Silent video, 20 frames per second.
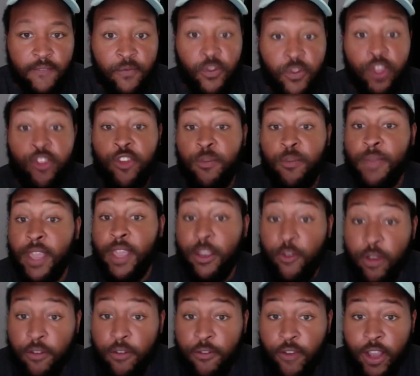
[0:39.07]
This should be a
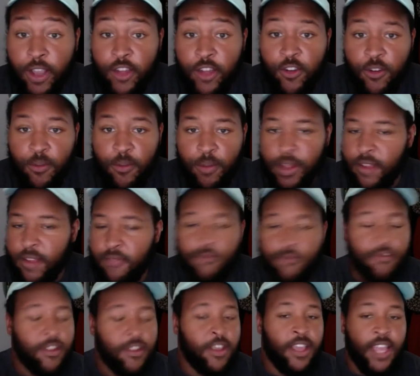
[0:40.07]
refresher, but
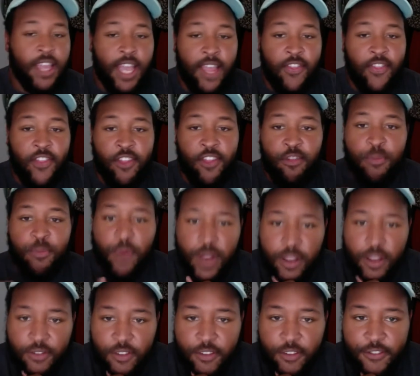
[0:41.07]
at this point,
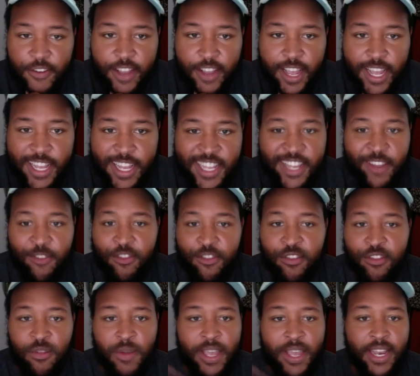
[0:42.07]
if you've forgotten, no
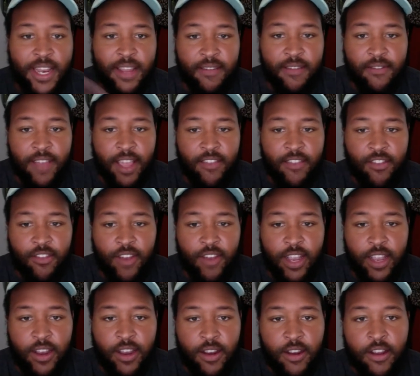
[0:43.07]
sweat, got you
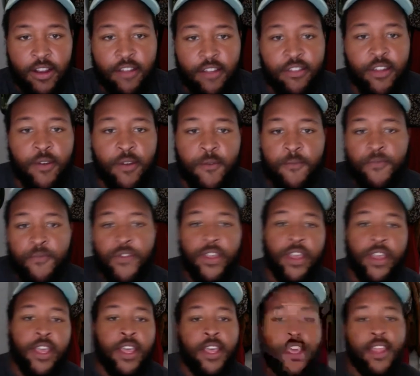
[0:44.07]
right here. So,
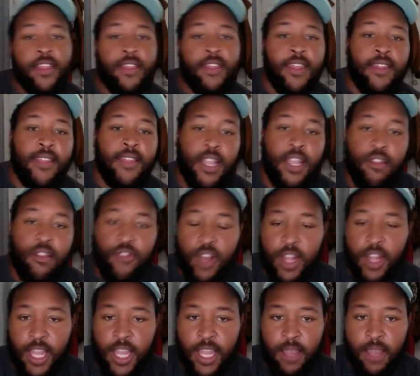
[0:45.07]
C stands for
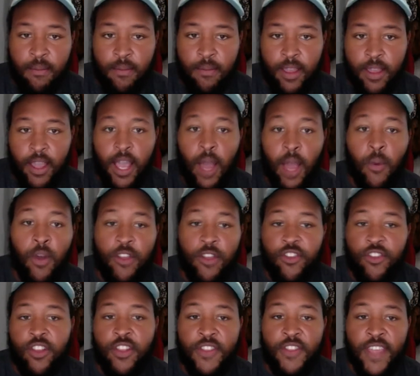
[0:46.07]
claim. I want
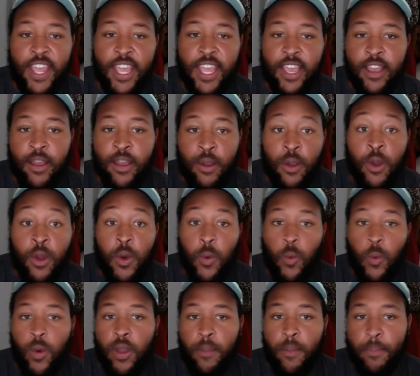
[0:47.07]
you to think,
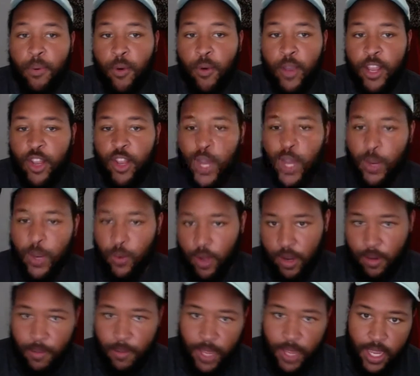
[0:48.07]
what point do I
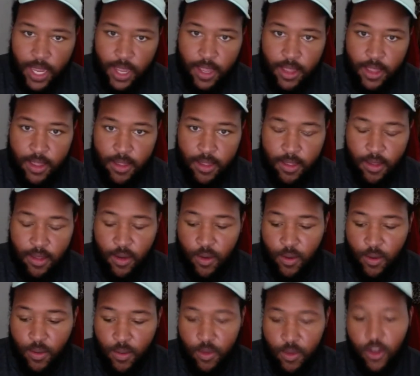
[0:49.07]
want to make?
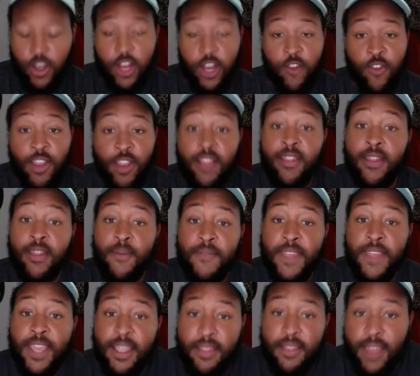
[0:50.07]
So you're going to read
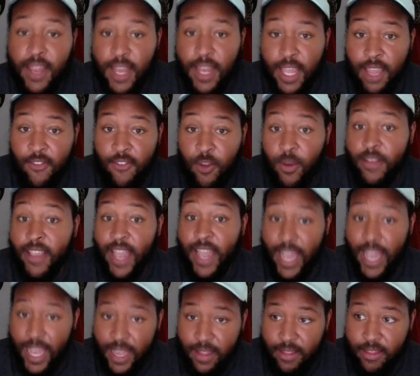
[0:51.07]
something, it's going to give you a
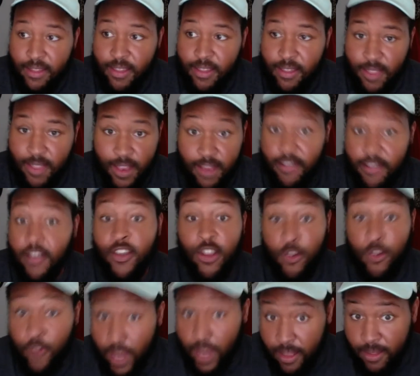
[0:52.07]
task, it's going to tell you to
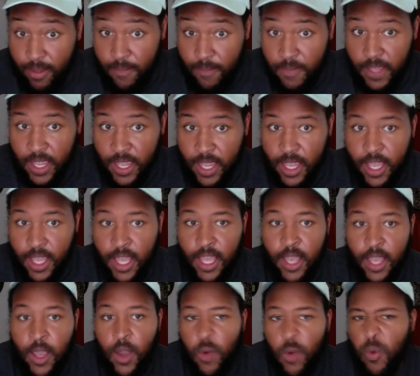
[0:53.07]
write something.
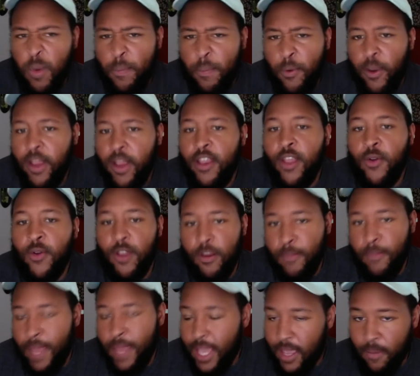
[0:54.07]
What point do you want to
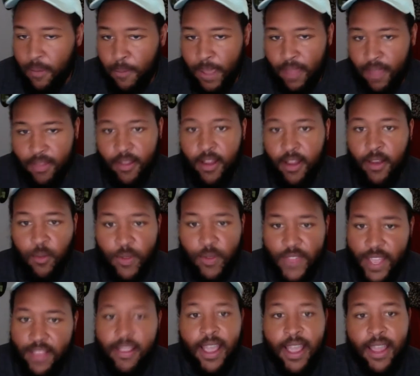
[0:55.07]
make based on what
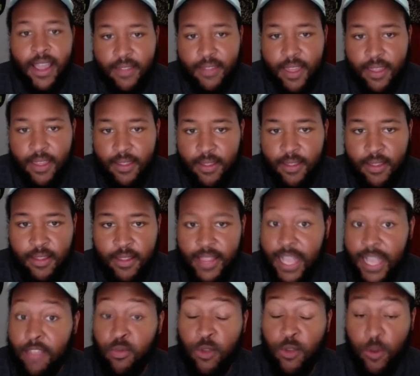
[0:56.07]
that task is?
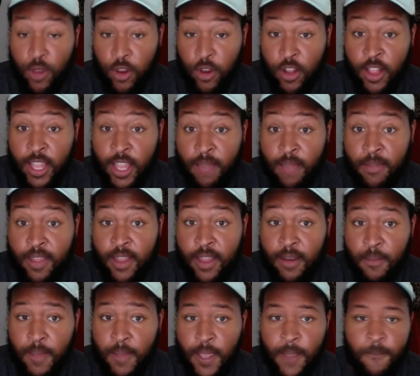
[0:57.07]
That's what your claim is going to
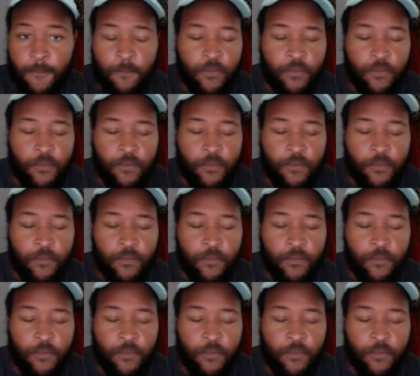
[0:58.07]
be.